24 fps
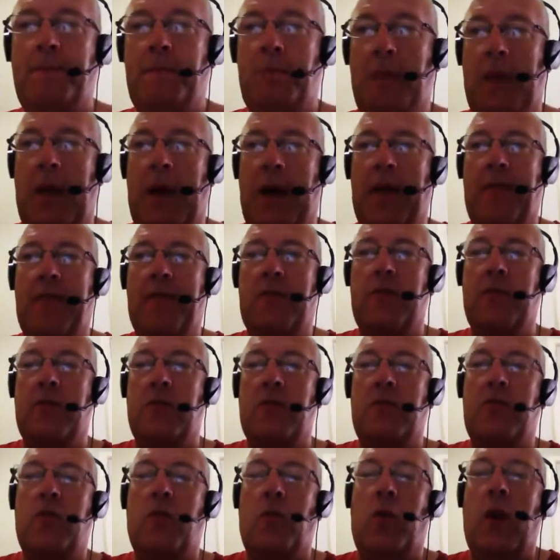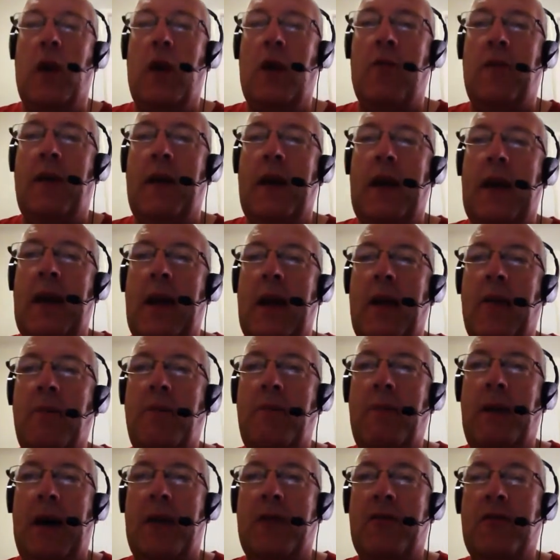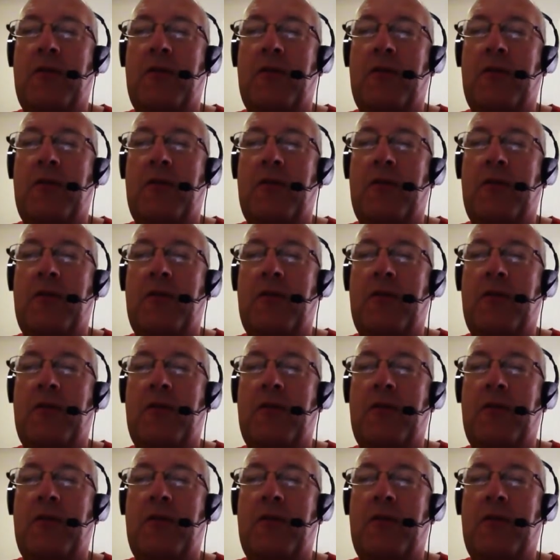after 12 AM, after